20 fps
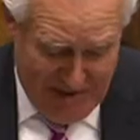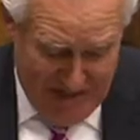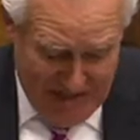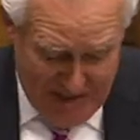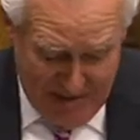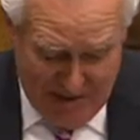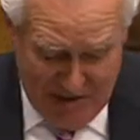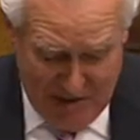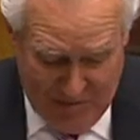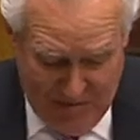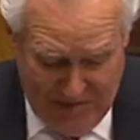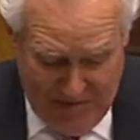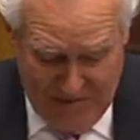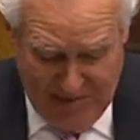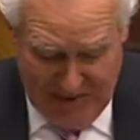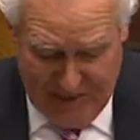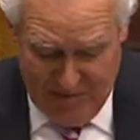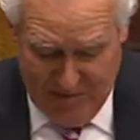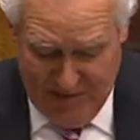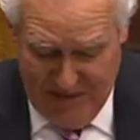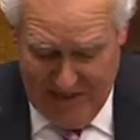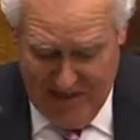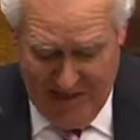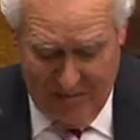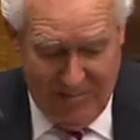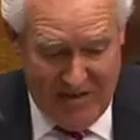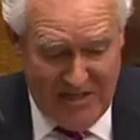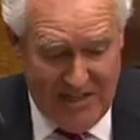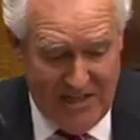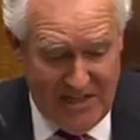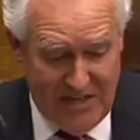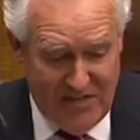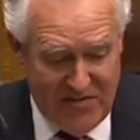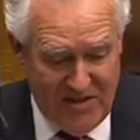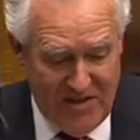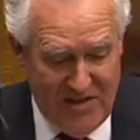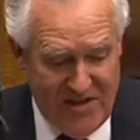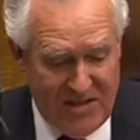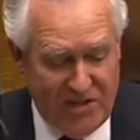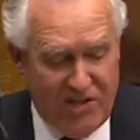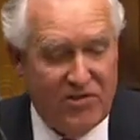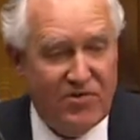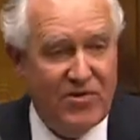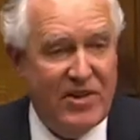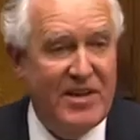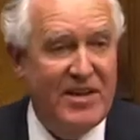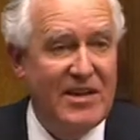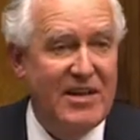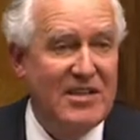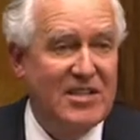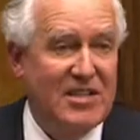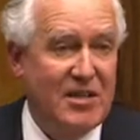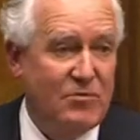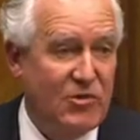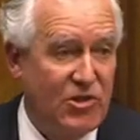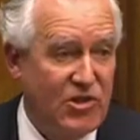Labour's public spending plans for the next 3 years, up to